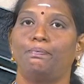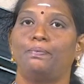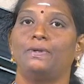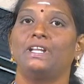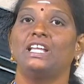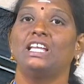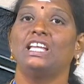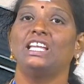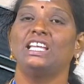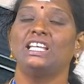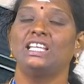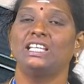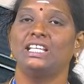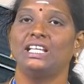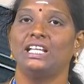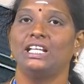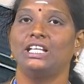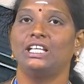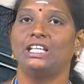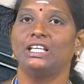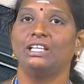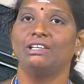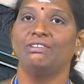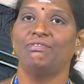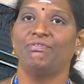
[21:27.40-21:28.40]

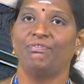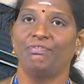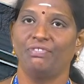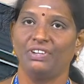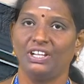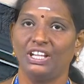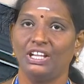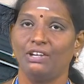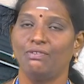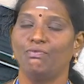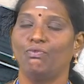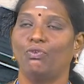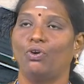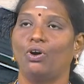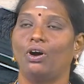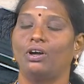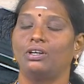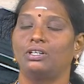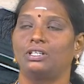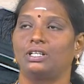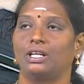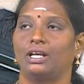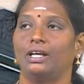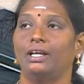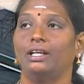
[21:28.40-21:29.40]
preheating feed
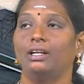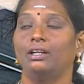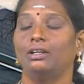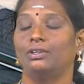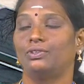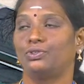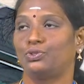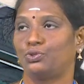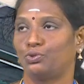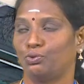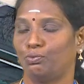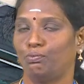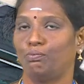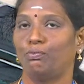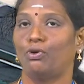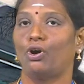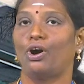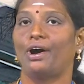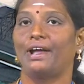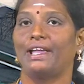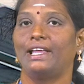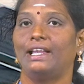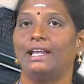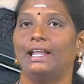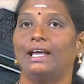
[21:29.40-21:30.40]
water to
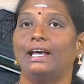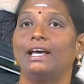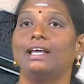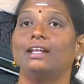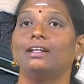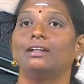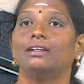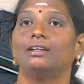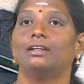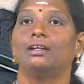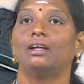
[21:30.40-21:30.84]
boiler